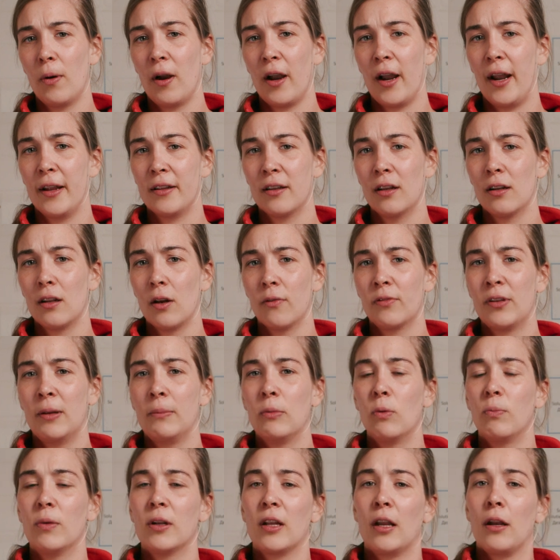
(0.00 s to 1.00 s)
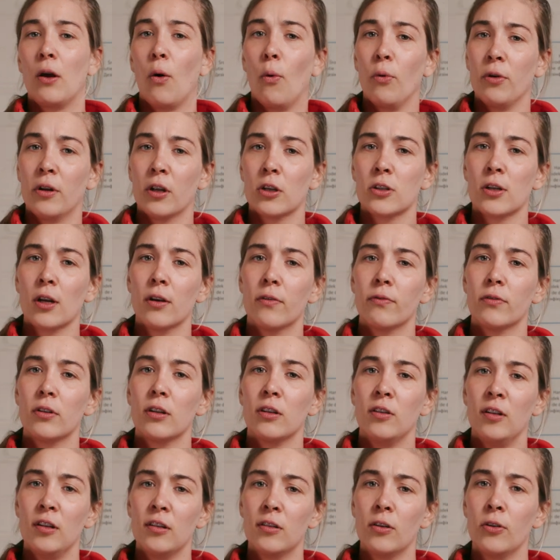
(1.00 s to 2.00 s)
which you must sign to confirm you
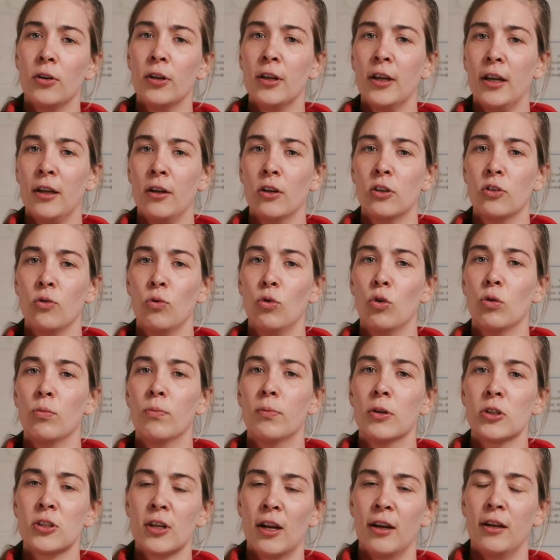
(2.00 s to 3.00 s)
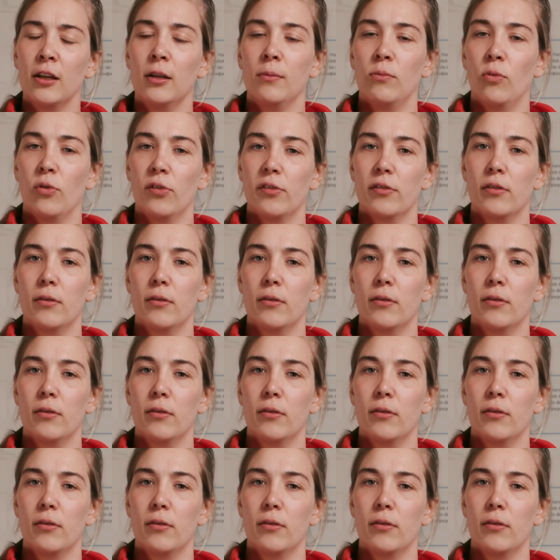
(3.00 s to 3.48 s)
have received this hygiene training.